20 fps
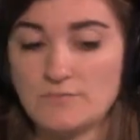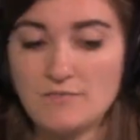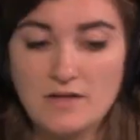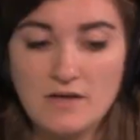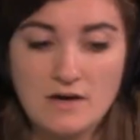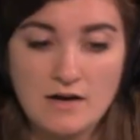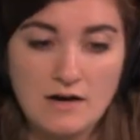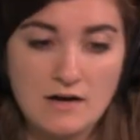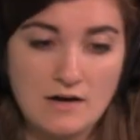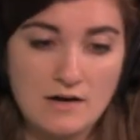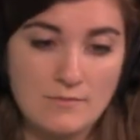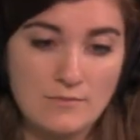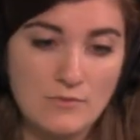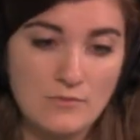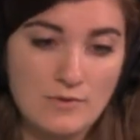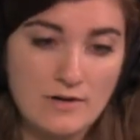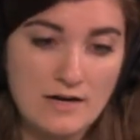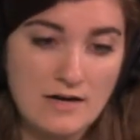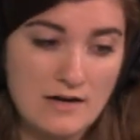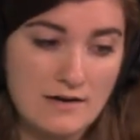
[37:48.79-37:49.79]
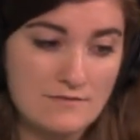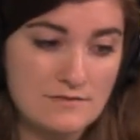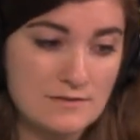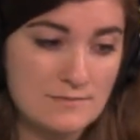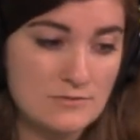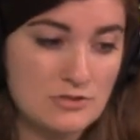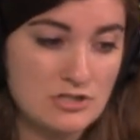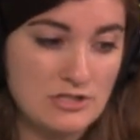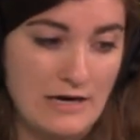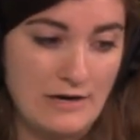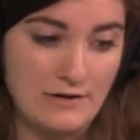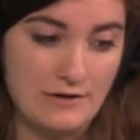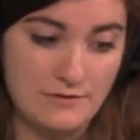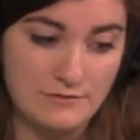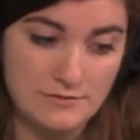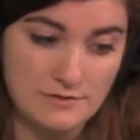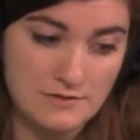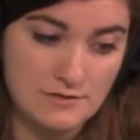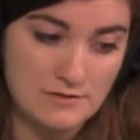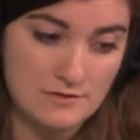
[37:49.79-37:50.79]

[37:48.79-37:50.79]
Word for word: Okay. Um, we have some shout outs.